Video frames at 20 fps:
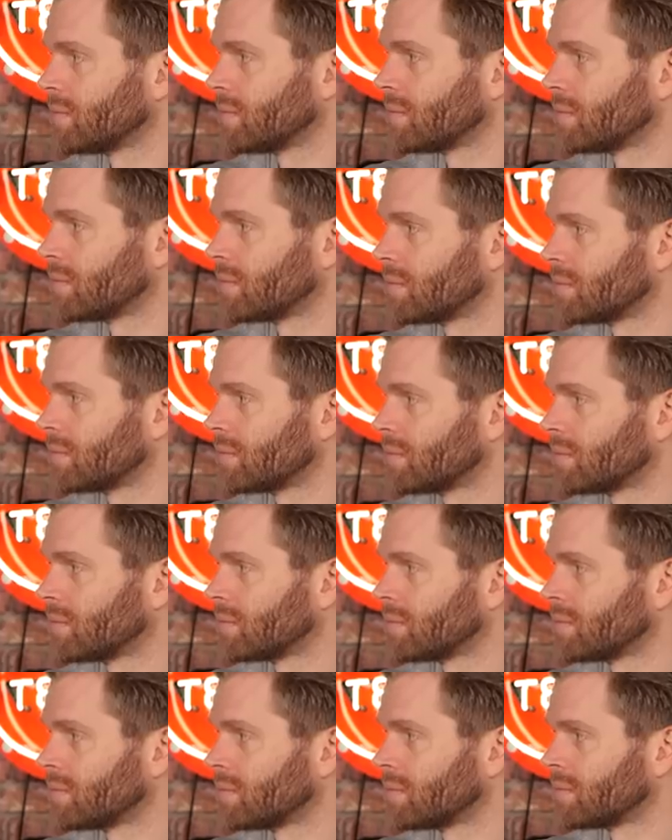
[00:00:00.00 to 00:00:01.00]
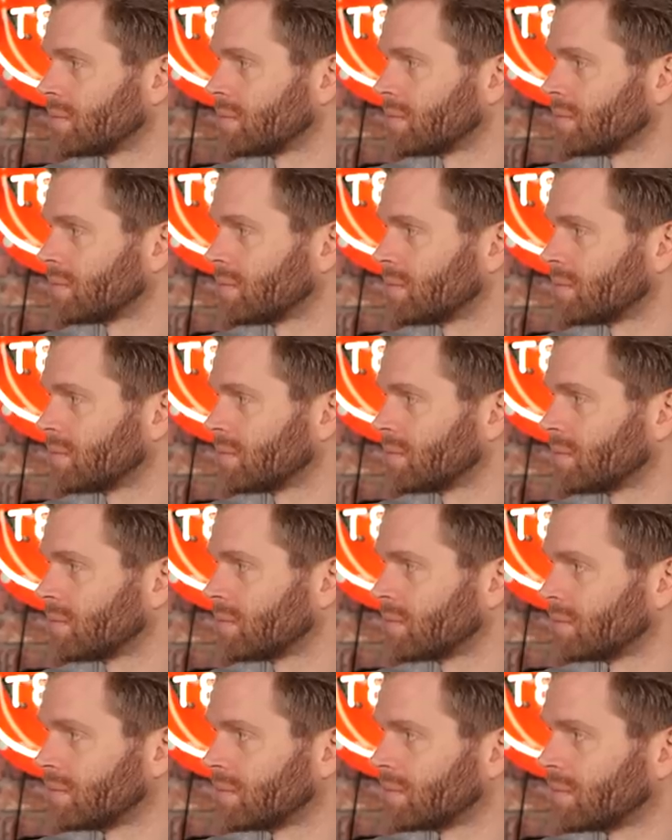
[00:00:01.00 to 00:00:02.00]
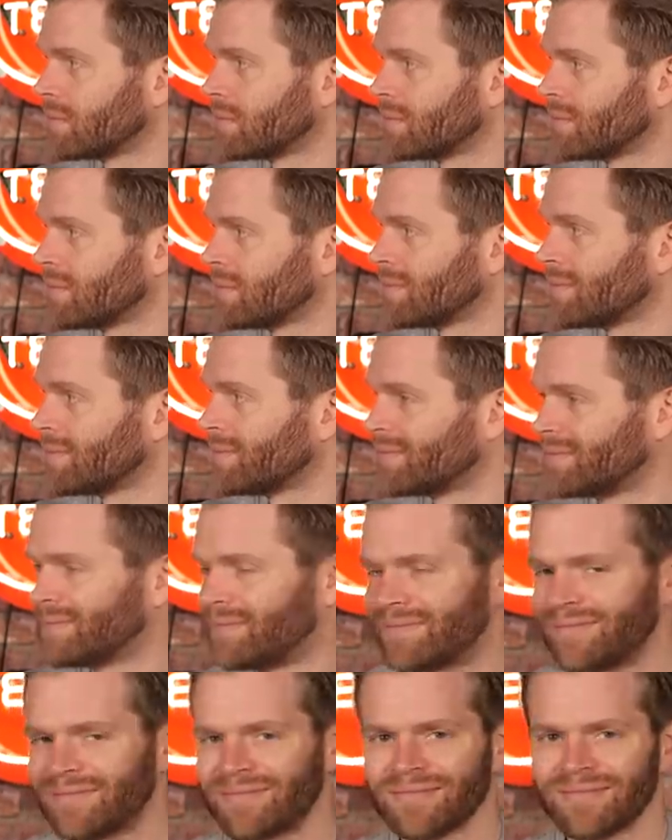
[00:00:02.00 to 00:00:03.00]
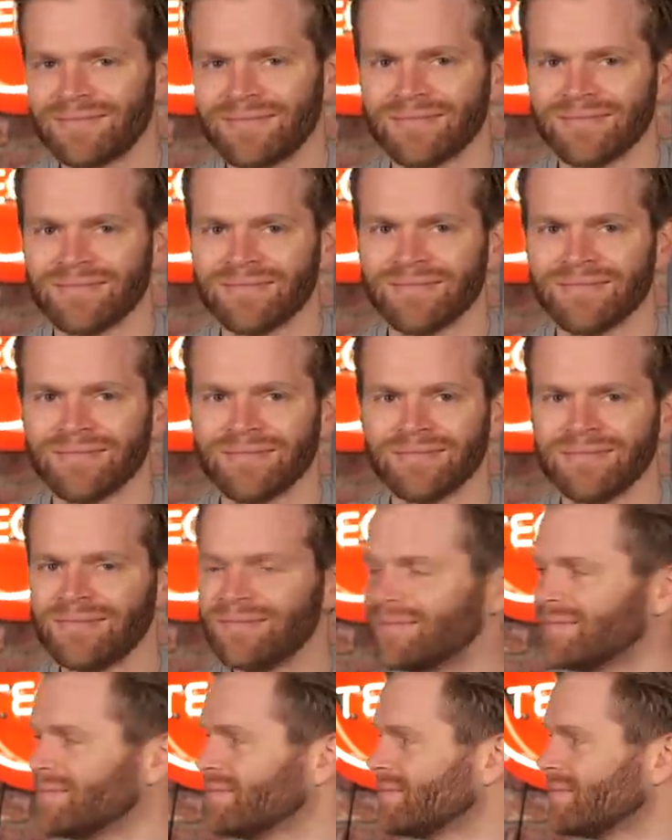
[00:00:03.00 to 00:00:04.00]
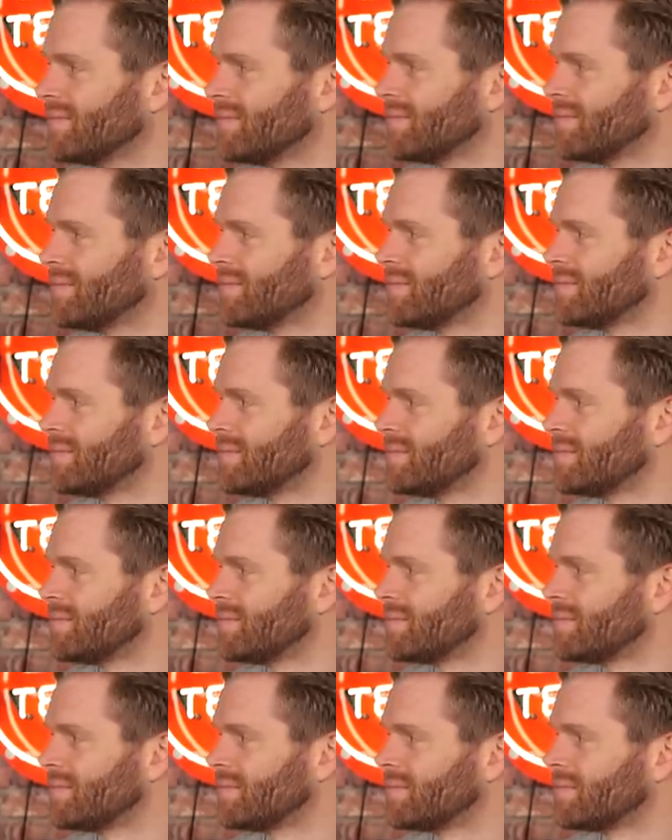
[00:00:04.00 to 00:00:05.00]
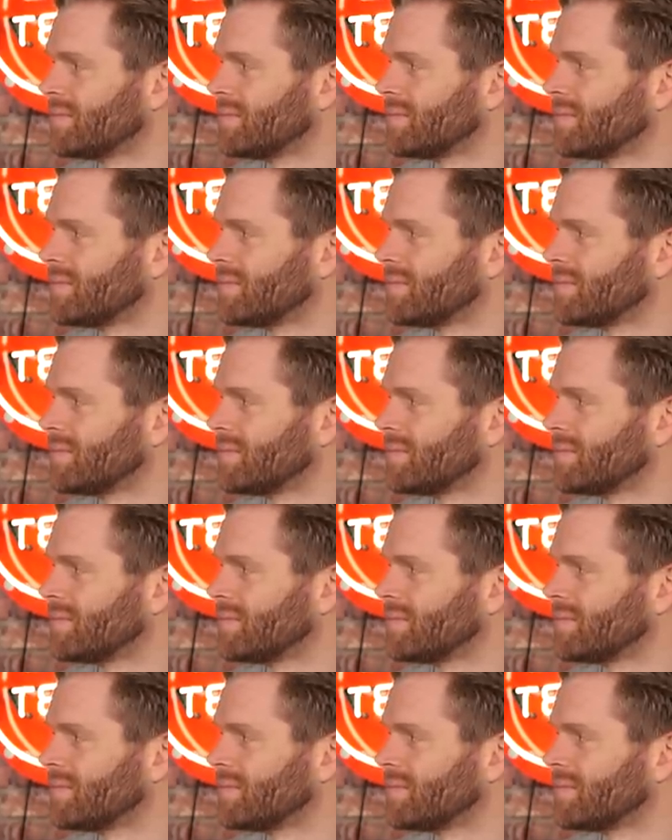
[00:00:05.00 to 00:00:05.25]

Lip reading: The person shown says nothing.